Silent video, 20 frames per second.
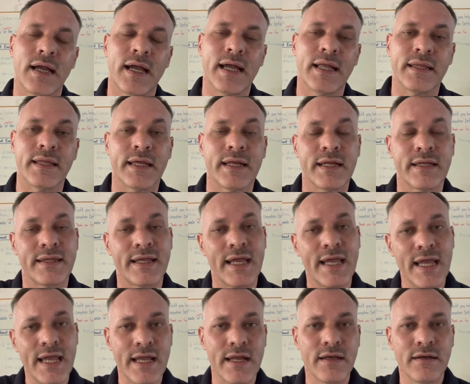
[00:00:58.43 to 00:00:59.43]
And then at the
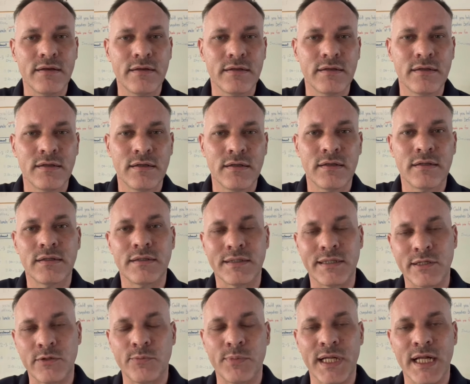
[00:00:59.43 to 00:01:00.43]
end,
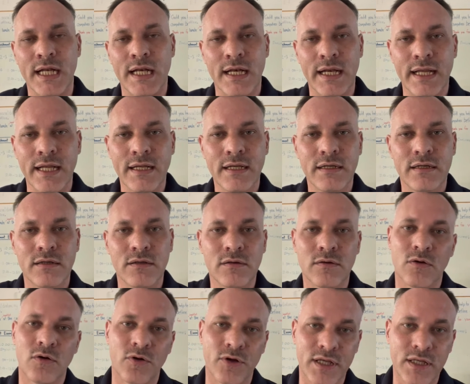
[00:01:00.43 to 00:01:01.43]
there'll be a link,
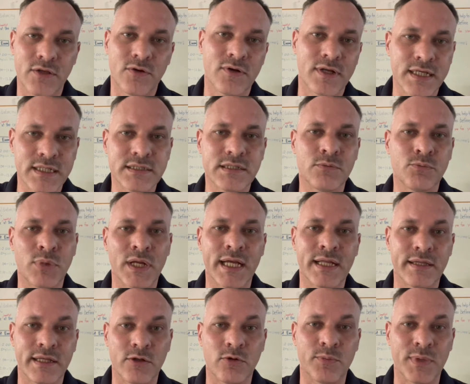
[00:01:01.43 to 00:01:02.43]
or in your lesson
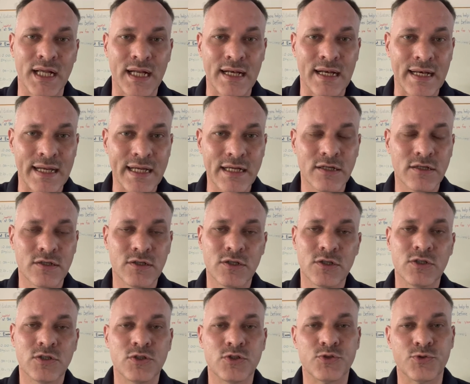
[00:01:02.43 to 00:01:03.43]
plan, there'll be a link
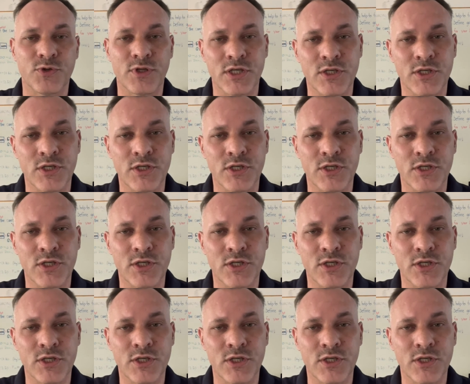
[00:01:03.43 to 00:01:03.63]
to a